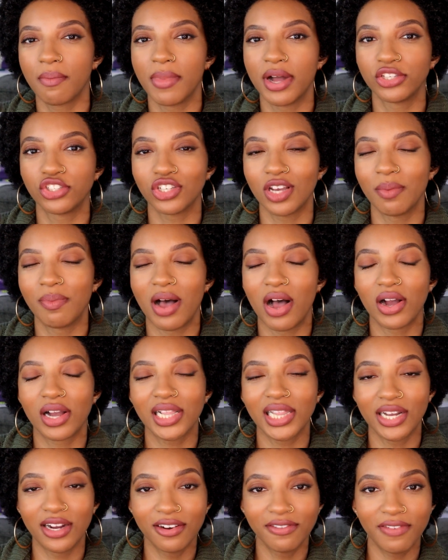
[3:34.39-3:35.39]
much about
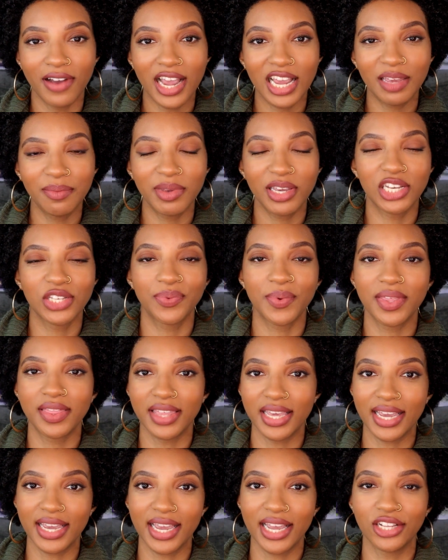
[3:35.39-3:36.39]
clarifying because we
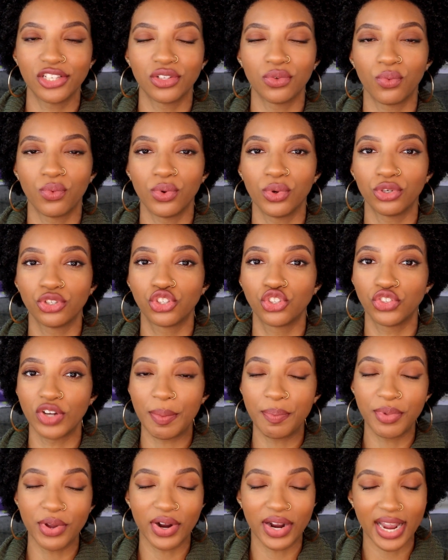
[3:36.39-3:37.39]
think it will
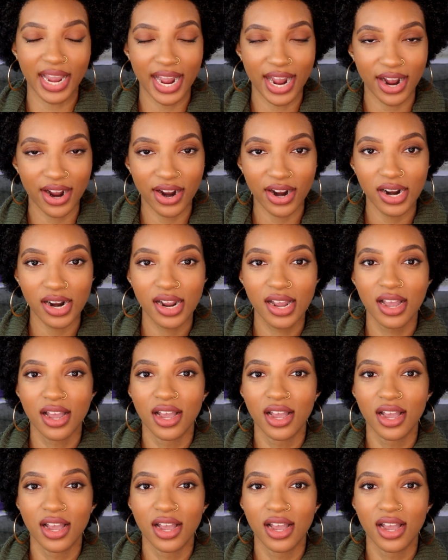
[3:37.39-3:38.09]
strip your hair.